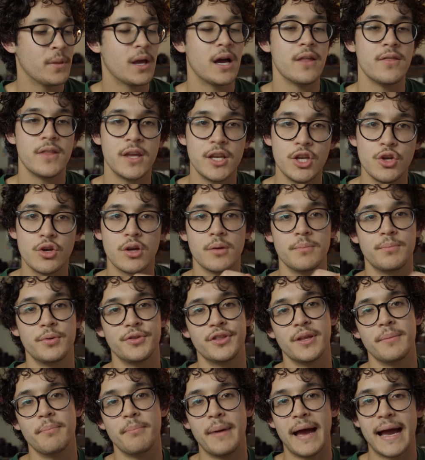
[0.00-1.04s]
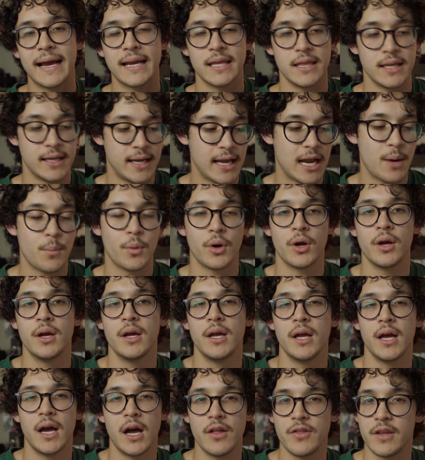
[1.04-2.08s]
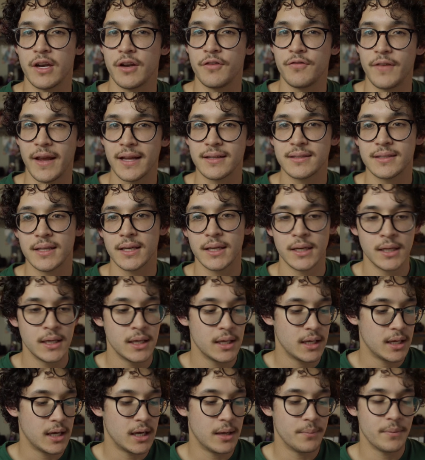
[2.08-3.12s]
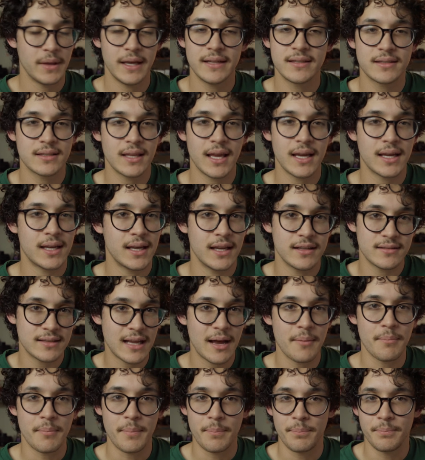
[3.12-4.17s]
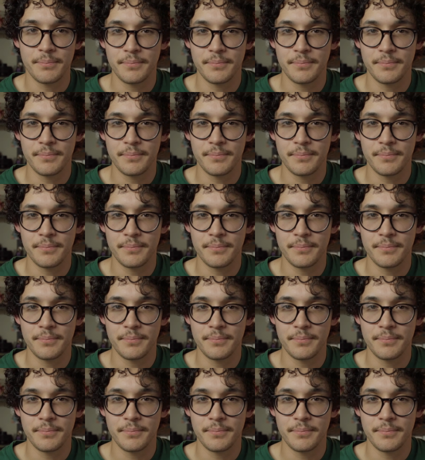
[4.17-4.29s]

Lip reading: and then you can put them back in the camera and then advance it. It's not